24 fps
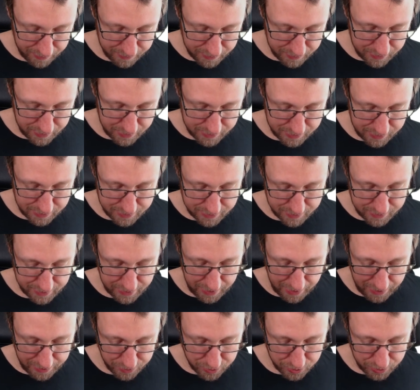this is the
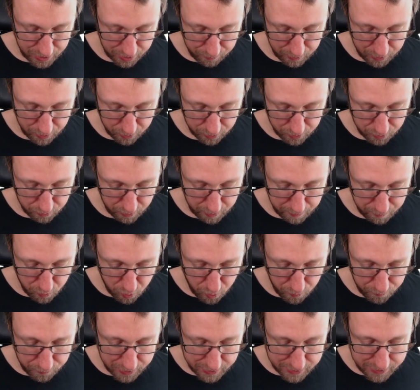edge that we're going to
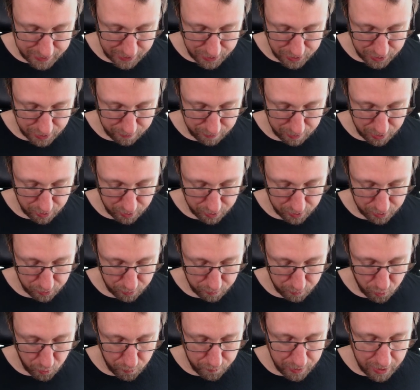remove. This is the edge that we're going to
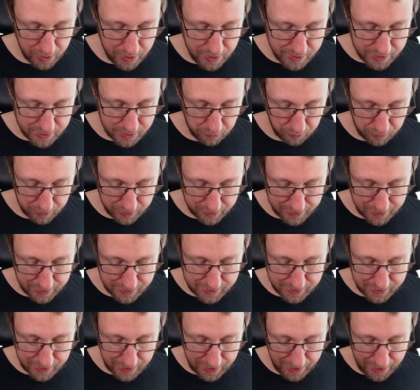remove. So
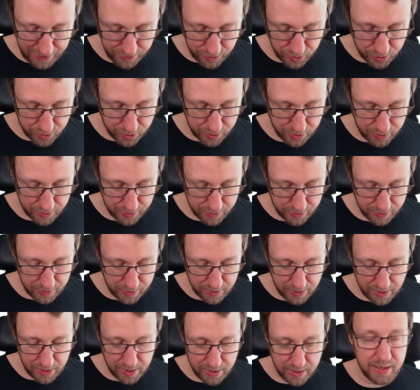this edge
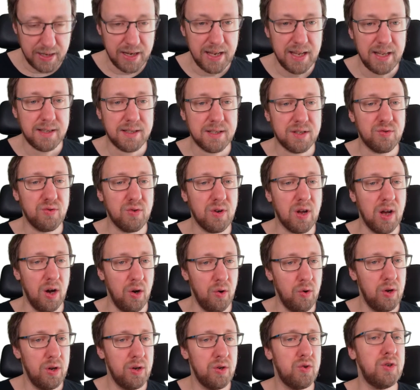needs to
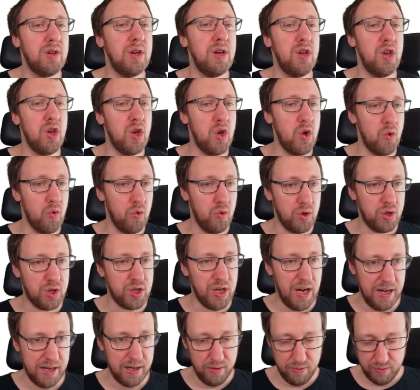go to the new
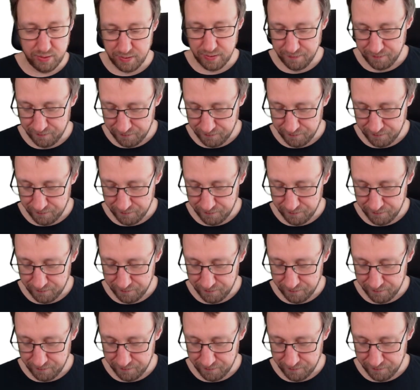check node.